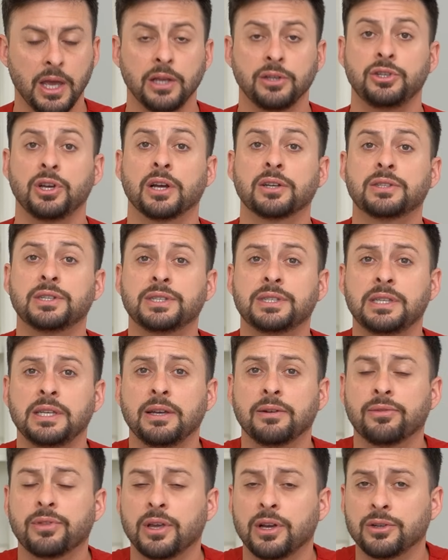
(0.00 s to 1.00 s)
Check to
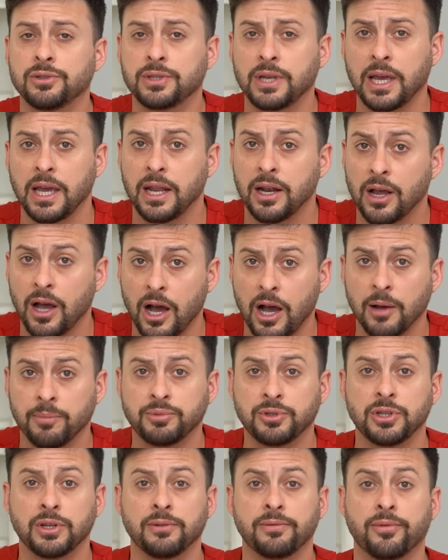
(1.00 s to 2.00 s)
see if there's an
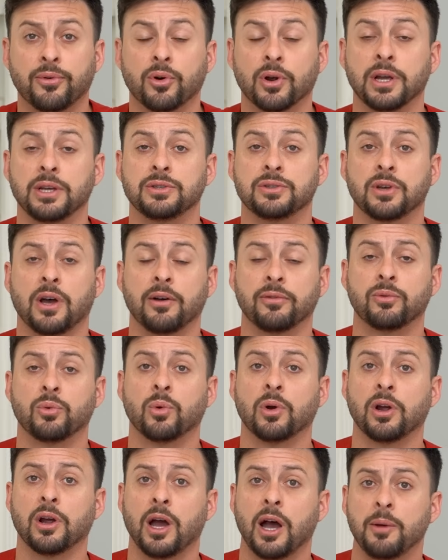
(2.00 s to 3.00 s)
option for a
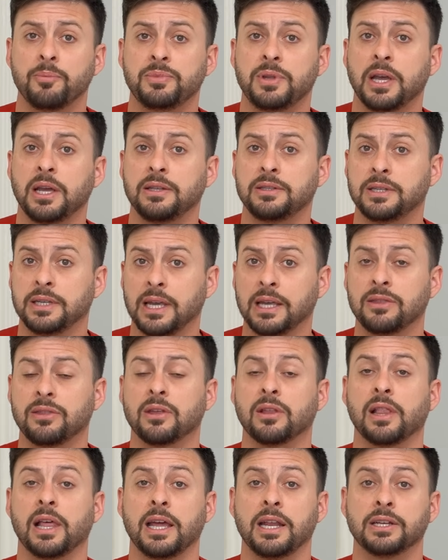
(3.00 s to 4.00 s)
software update to get
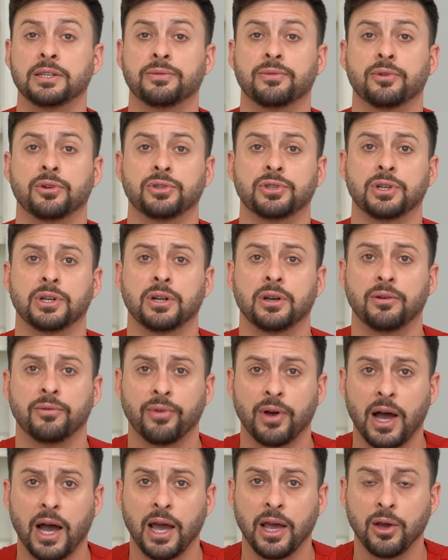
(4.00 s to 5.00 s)
the latest version
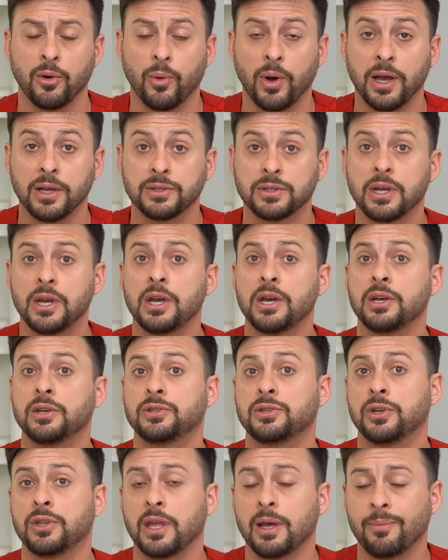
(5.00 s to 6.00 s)
of iOS
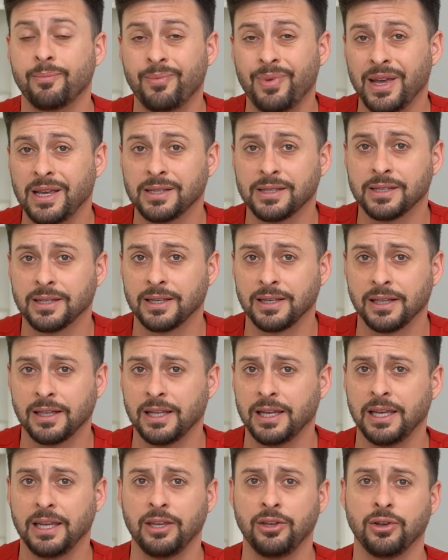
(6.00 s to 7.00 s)
so that
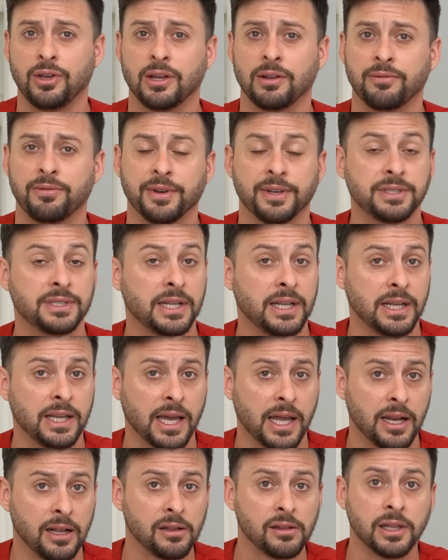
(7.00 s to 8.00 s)
basically you can fix any
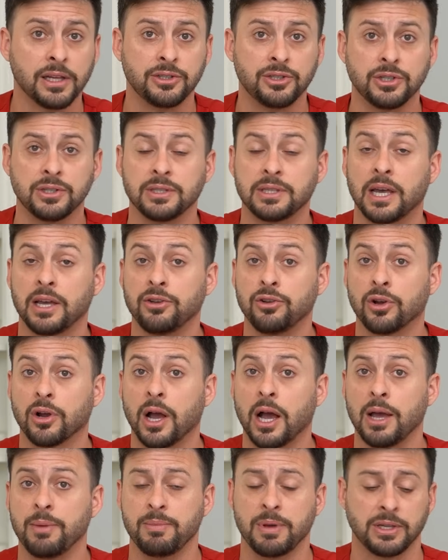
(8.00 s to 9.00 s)
kind of glitches that your
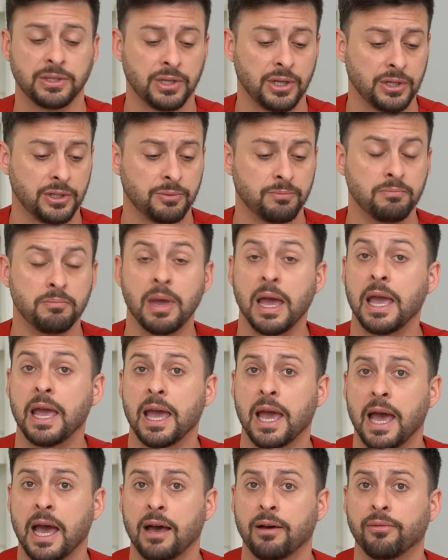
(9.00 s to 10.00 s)
iMessage may
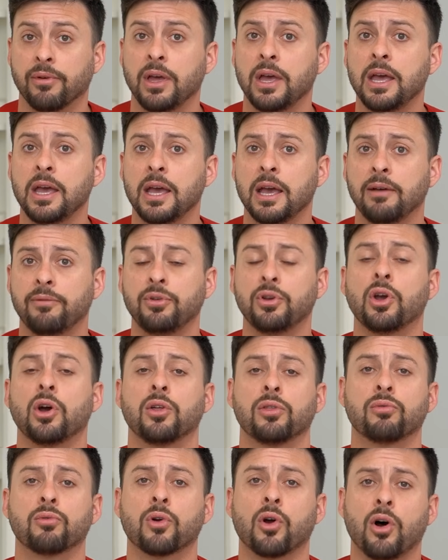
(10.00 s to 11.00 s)
have. If you go
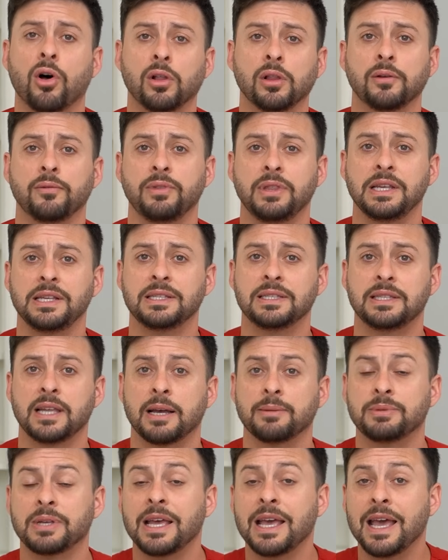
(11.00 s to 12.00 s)
through all of these
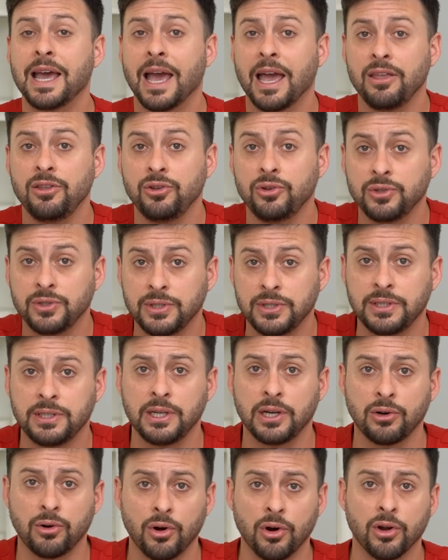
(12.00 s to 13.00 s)
steps and you
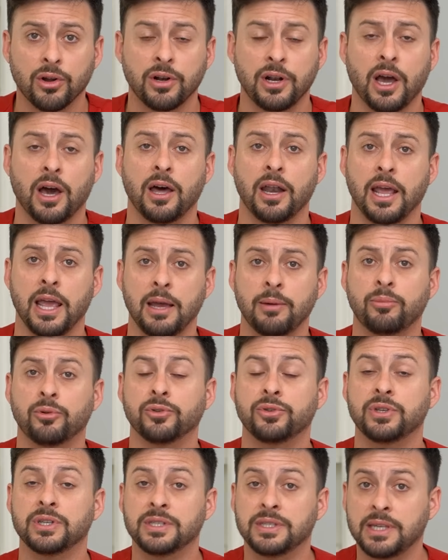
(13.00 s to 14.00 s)
still are not able
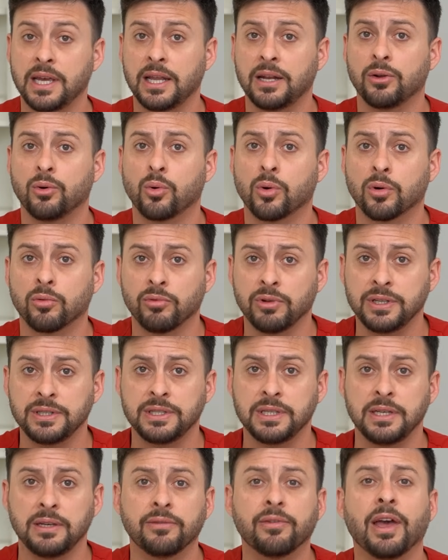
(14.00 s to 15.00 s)
to send or
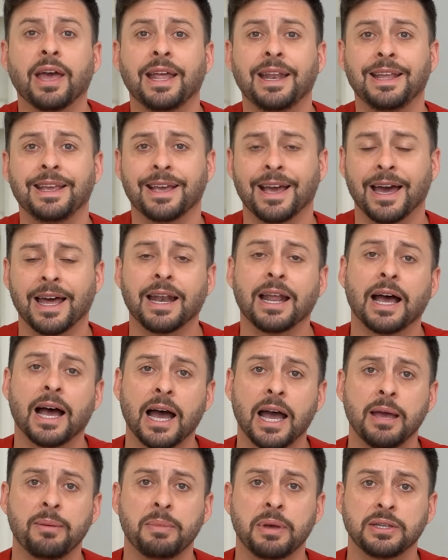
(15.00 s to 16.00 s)
receive any kind of
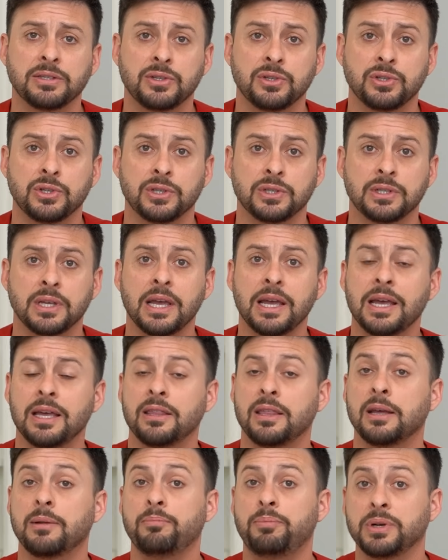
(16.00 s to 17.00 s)
iMessages,
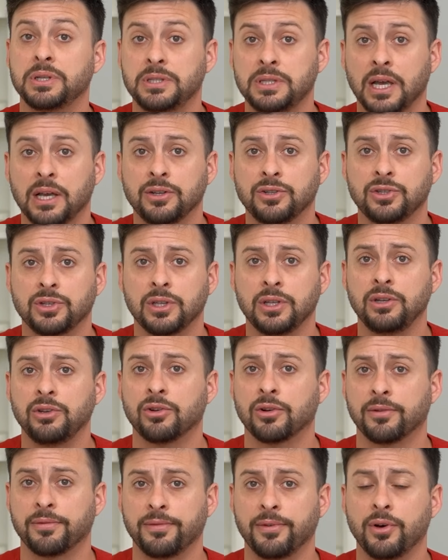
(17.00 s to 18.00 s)
then potentially
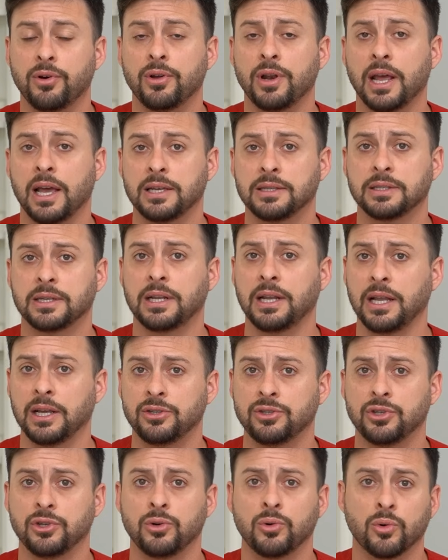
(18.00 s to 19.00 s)
your phone has an
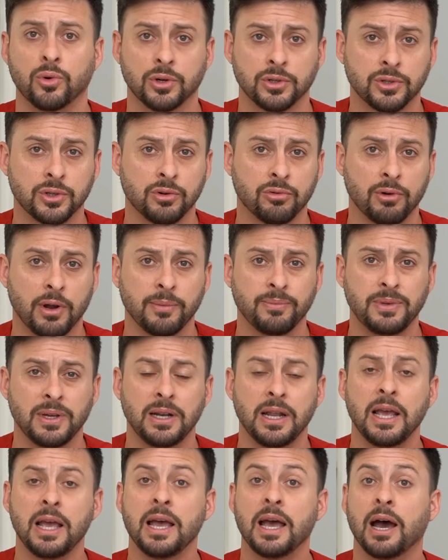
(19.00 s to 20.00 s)
issue or it's
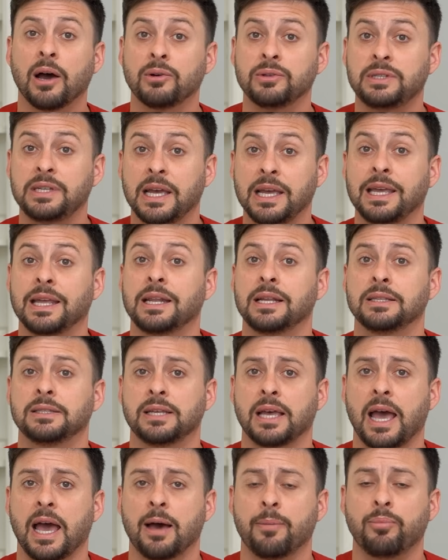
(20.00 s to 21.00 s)
corrupted. I would take it
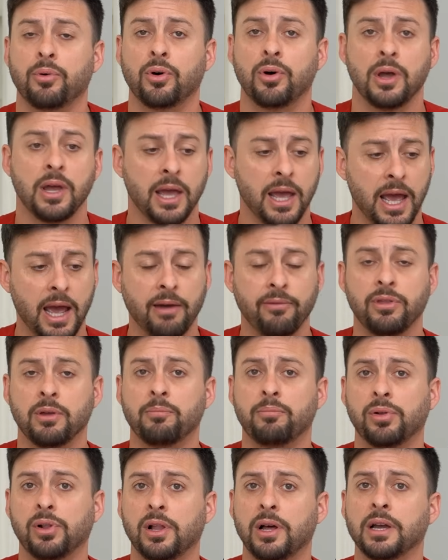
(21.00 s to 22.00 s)
into Apple, have them
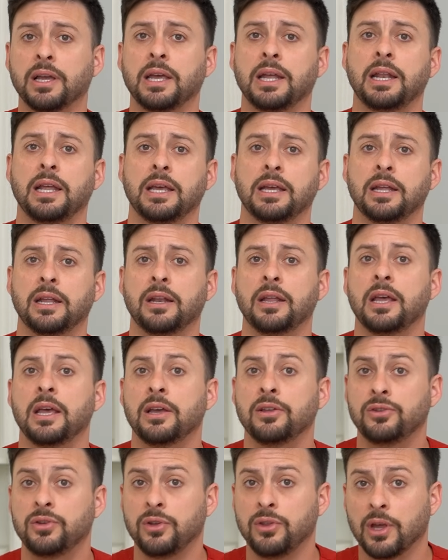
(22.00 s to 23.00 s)
plug it in
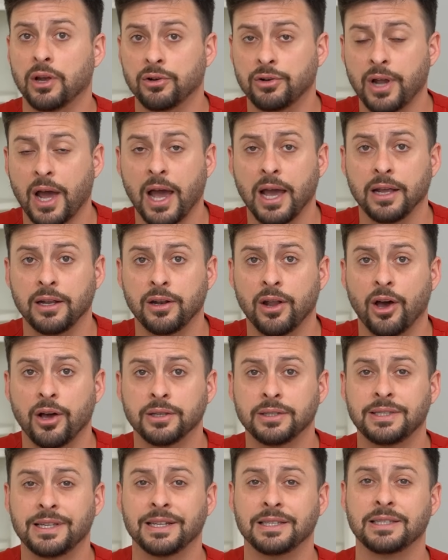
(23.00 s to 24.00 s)
to their
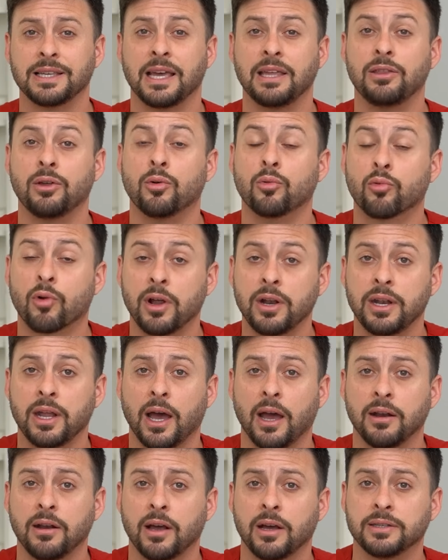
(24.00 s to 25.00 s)
diagnostics, and they'll run
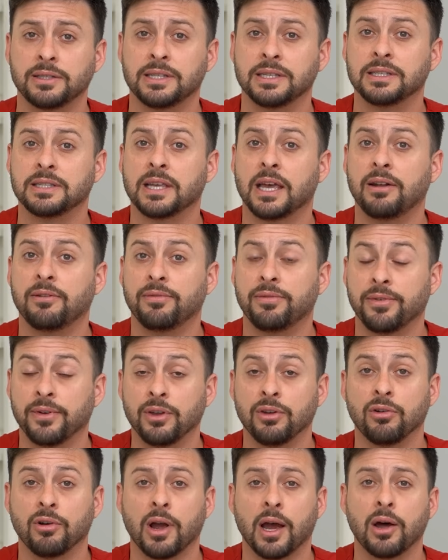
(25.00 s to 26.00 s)
diagnostics and
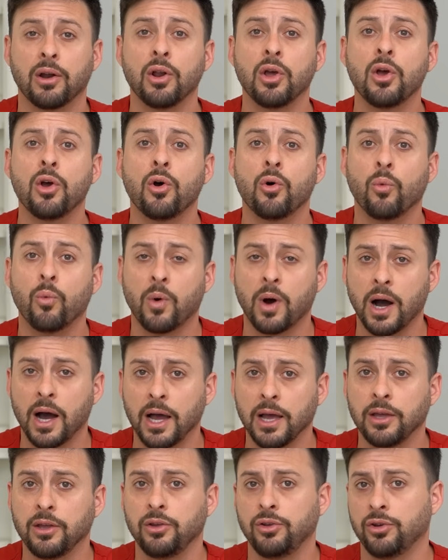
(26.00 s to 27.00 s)
figure out
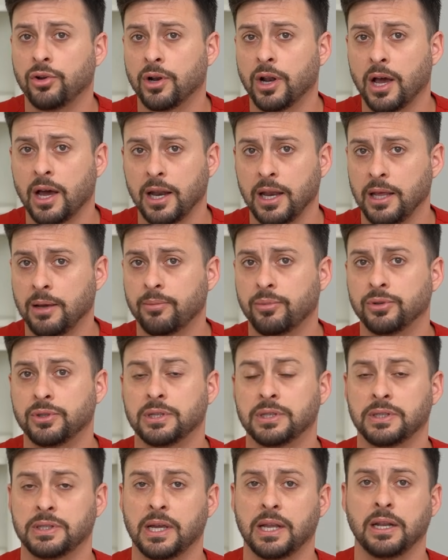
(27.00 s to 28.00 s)
why you're not able
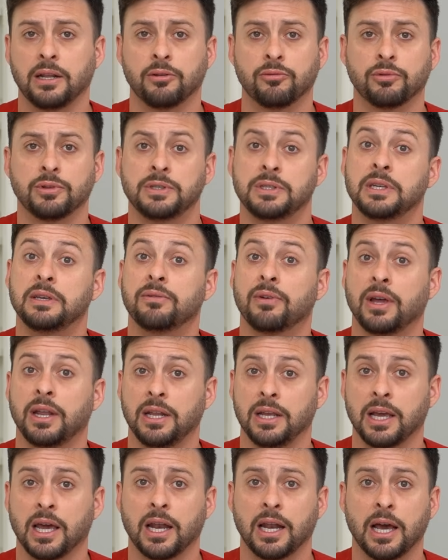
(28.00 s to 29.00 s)
to send and receive
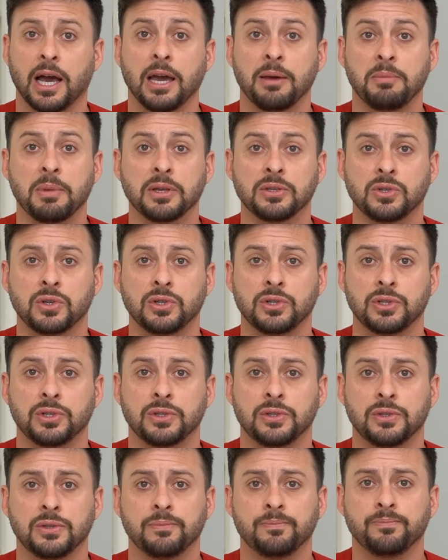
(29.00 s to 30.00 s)
any kind of
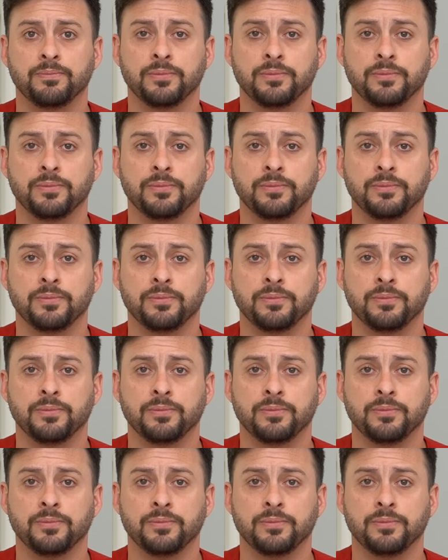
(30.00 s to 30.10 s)
iMessages.